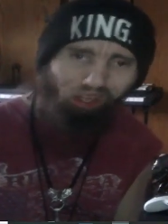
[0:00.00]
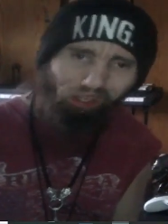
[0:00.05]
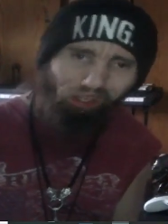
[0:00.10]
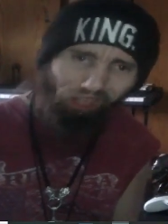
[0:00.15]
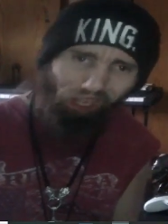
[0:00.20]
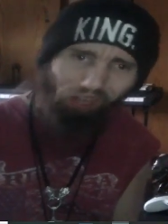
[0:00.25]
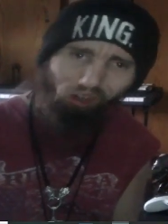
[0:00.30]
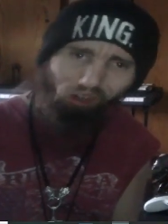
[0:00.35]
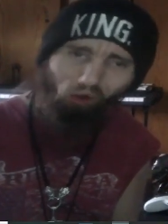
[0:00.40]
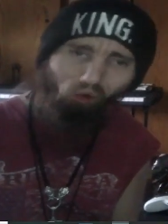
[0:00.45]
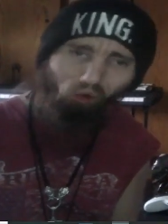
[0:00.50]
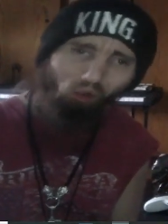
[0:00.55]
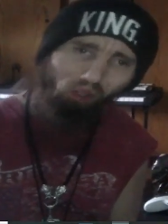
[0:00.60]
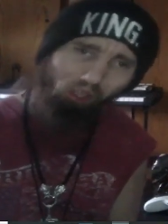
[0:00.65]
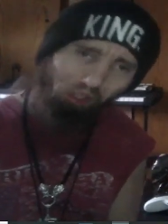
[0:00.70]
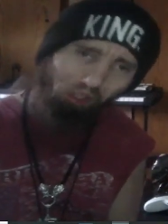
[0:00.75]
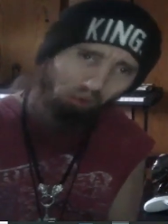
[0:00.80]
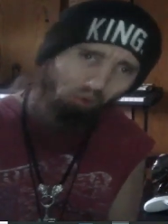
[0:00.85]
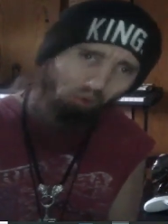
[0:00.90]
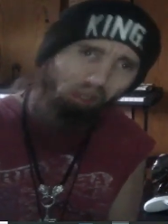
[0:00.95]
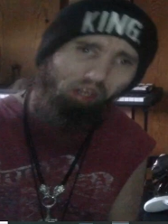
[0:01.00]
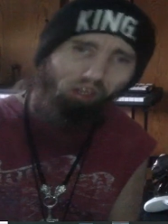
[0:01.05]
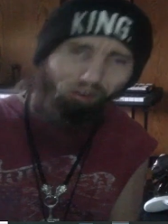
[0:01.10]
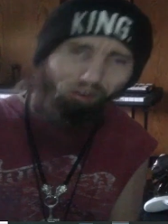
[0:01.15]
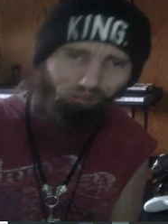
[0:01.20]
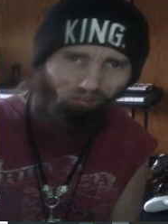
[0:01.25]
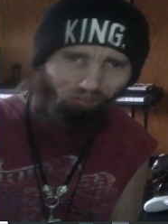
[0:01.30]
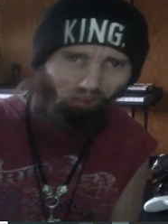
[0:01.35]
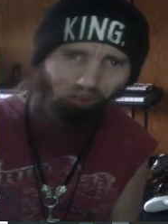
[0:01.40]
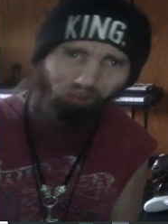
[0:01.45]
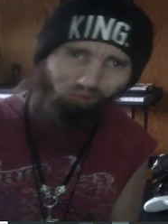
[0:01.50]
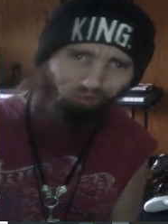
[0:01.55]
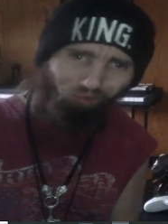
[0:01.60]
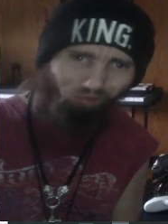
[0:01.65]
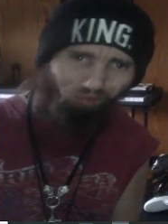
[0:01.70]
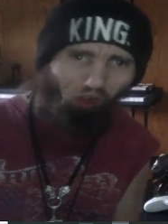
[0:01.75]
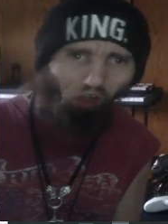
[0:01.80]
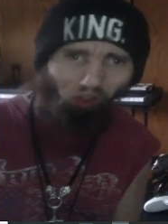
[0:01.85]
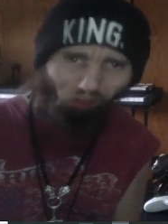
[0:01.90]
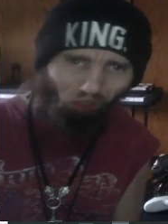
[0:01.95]
Candal, you need to shut the
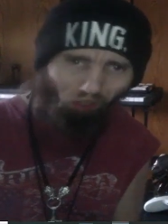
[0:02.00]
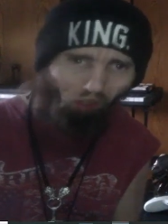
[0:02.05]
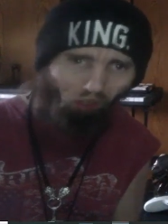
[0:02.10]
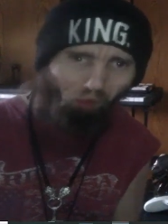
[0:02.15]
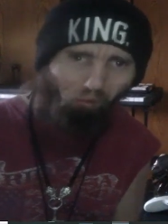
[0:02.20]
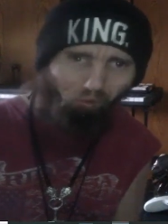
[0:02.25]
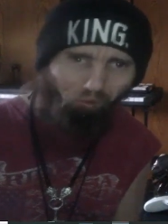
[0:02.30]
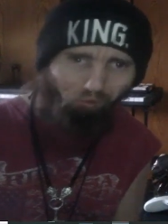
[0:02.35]
fuck up.